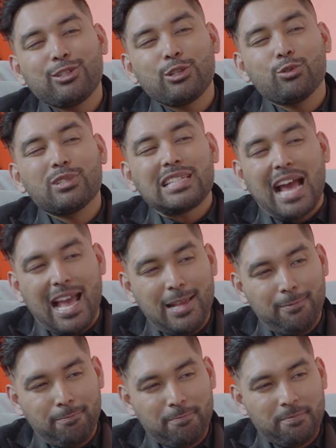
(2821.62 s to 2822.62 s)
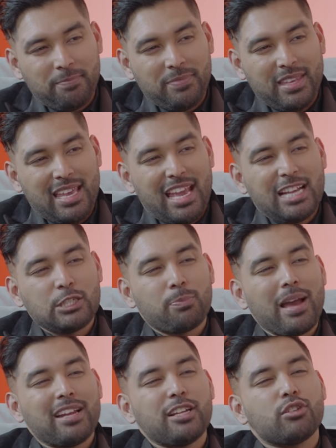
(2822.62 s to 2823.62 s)
to time,
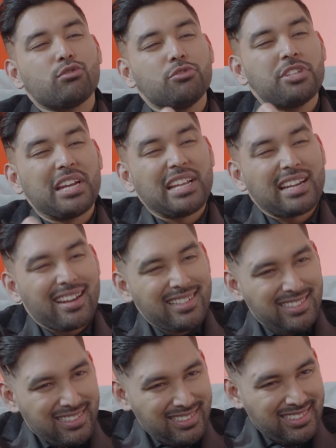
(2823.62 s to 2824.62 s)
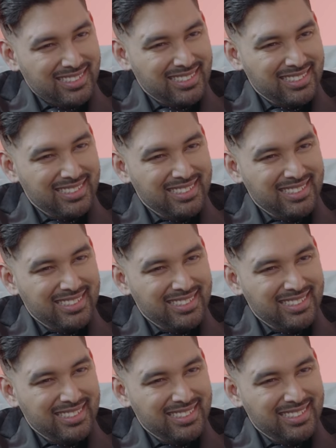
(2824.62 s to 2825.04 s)
expanded to generations.